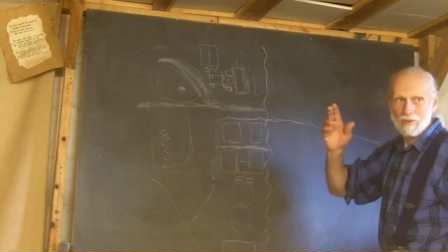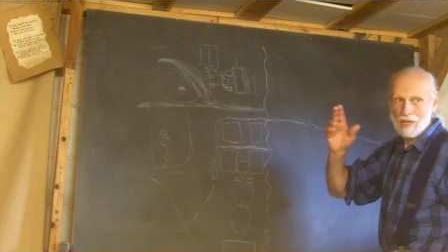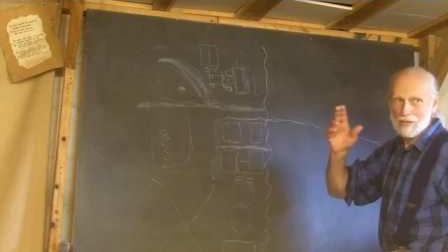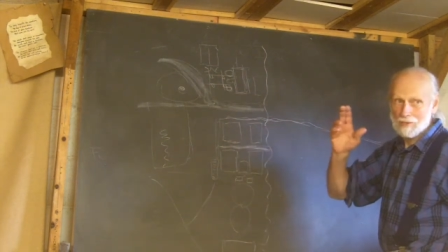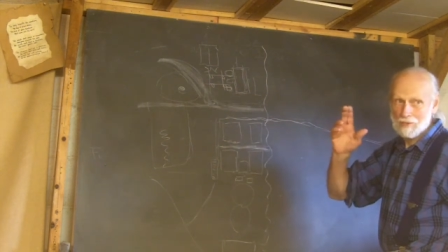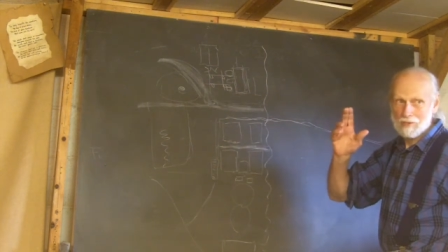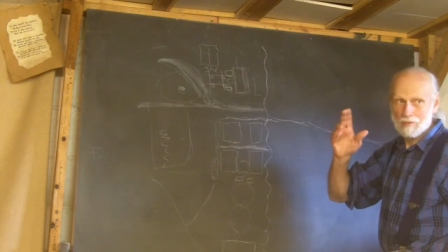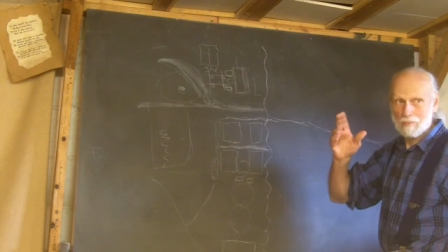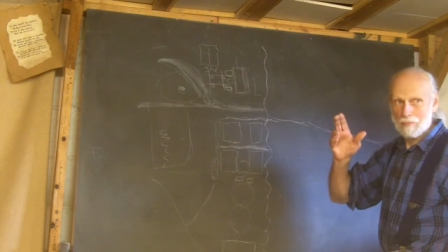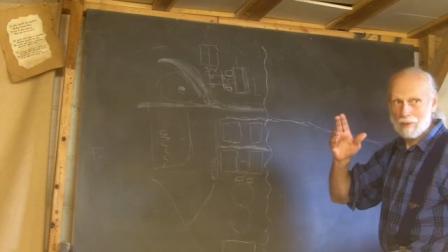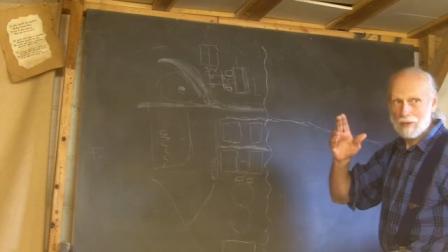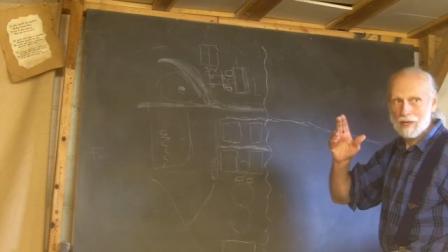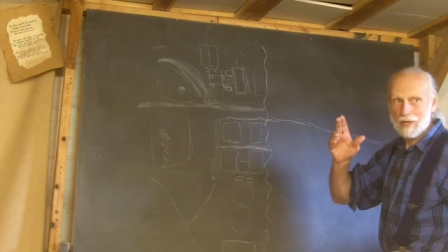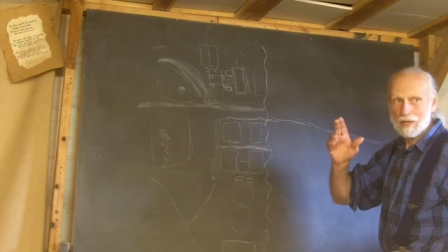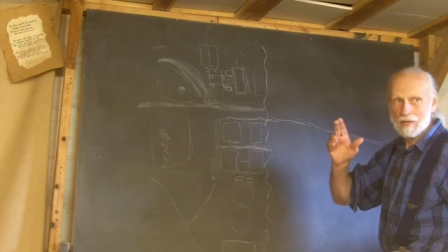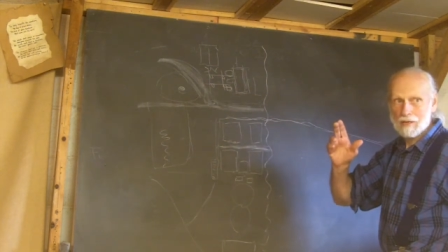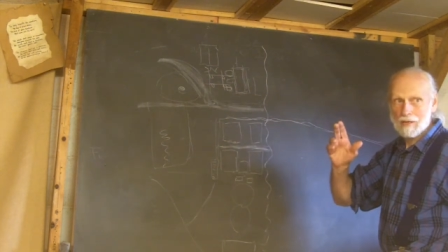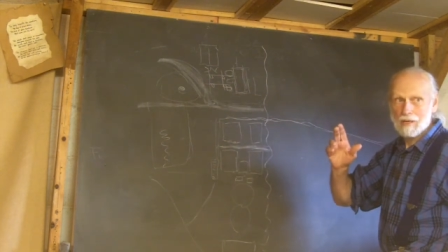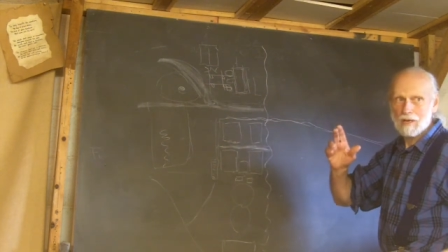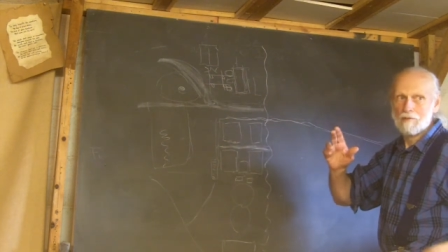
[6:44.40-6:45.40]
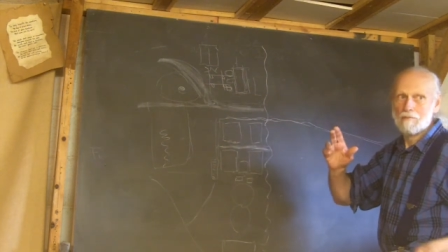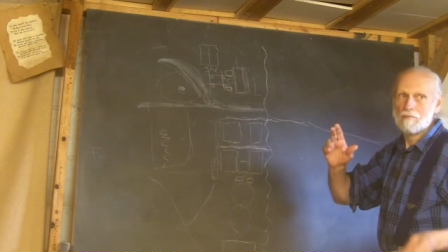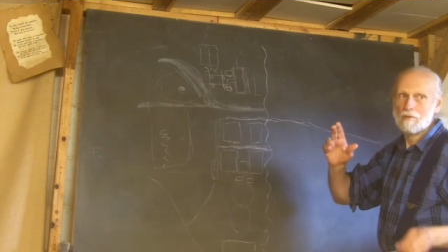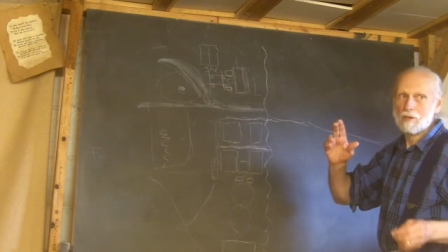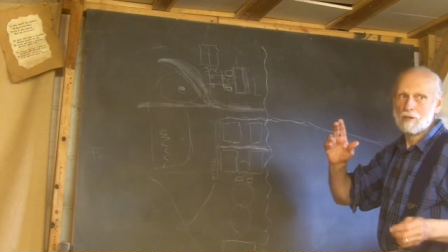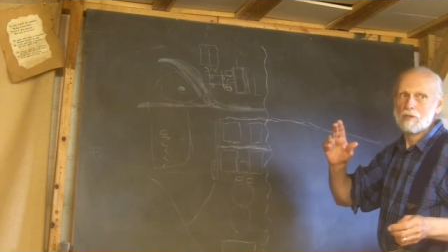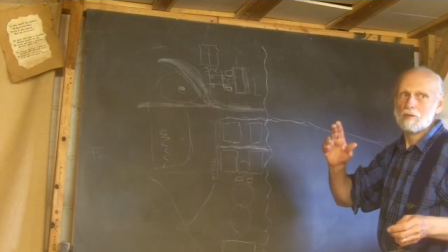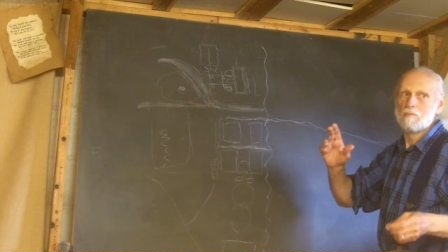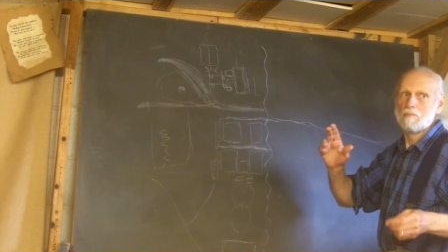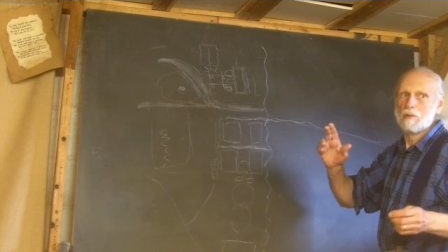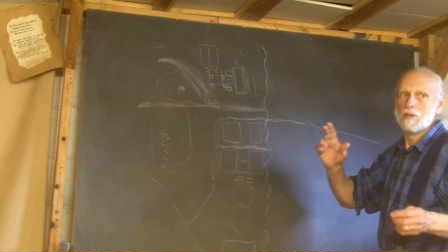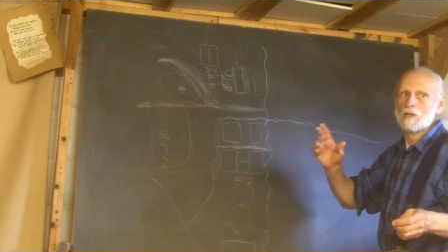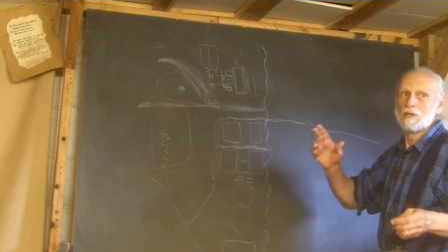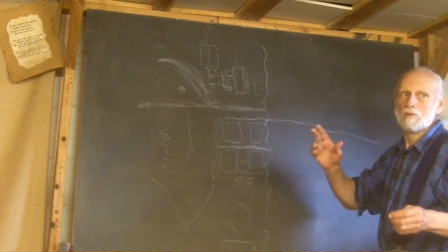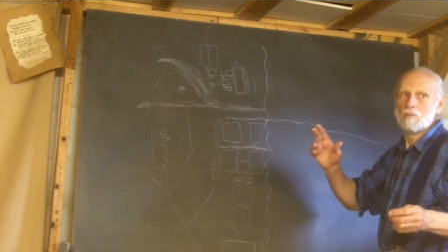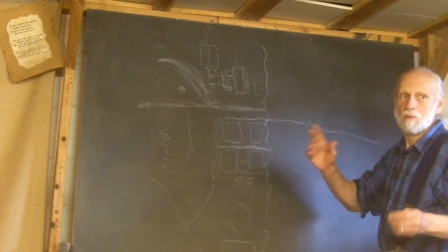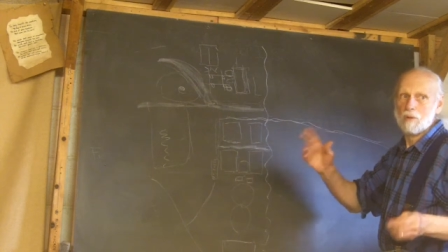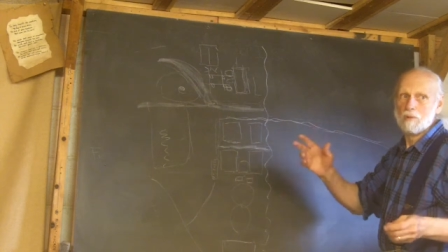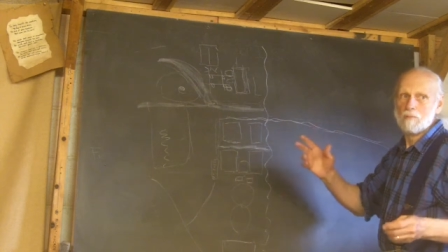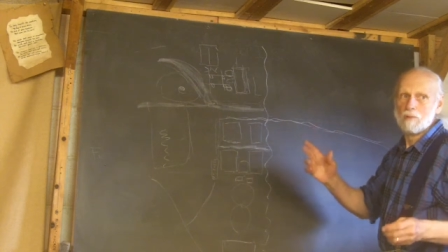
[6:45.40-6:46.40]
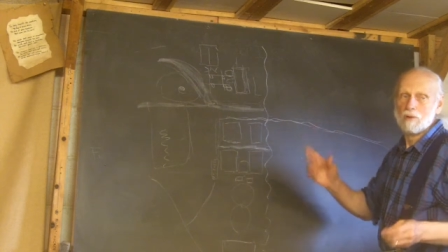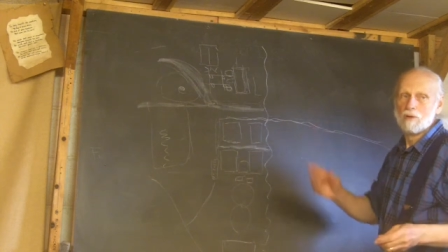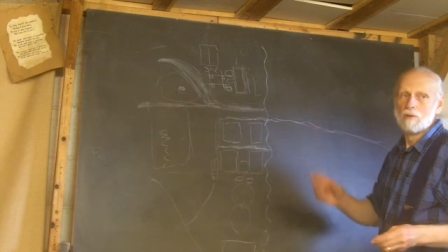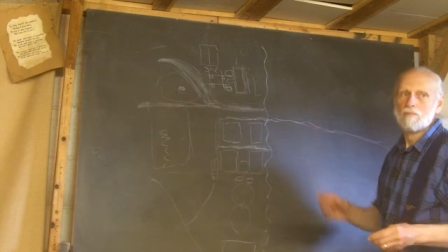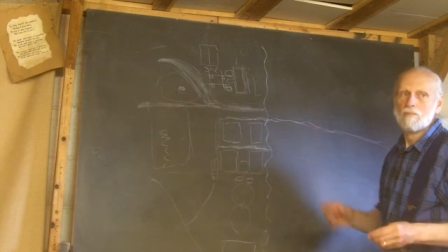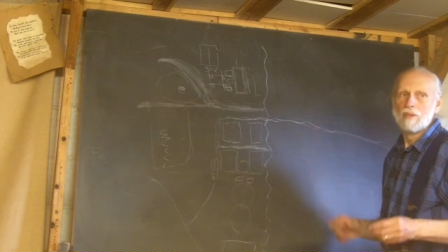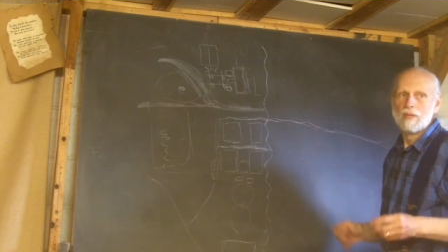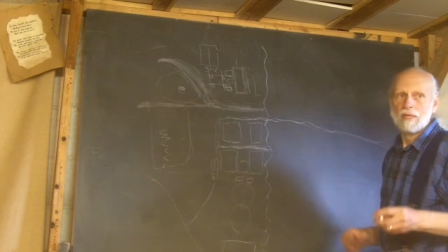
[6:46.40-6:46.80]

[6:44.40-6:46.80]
That's the plan, a really big windmill.